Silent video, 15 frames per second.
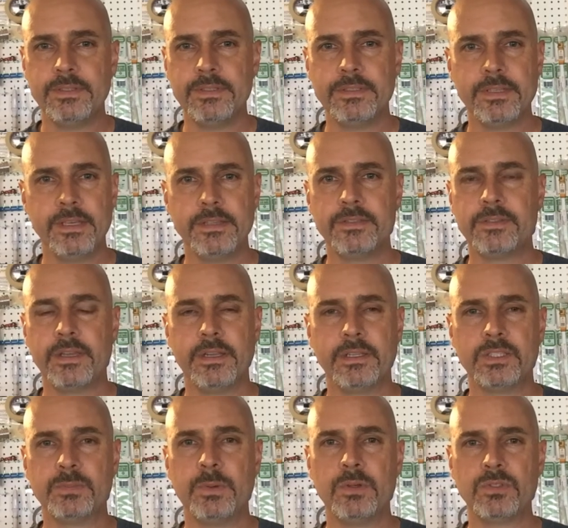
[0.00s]
these kids will get
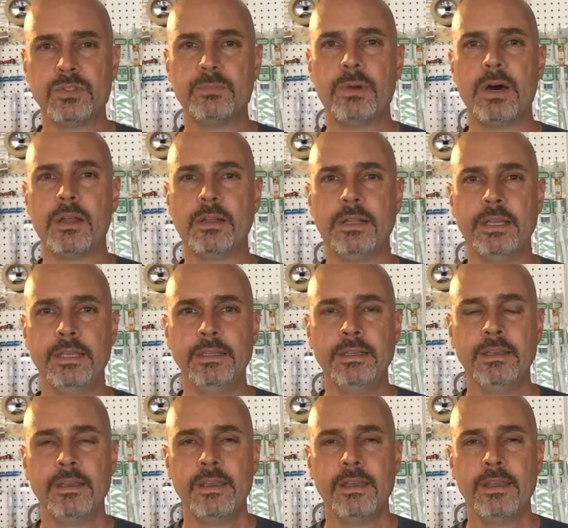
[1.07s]
exposed to modeling,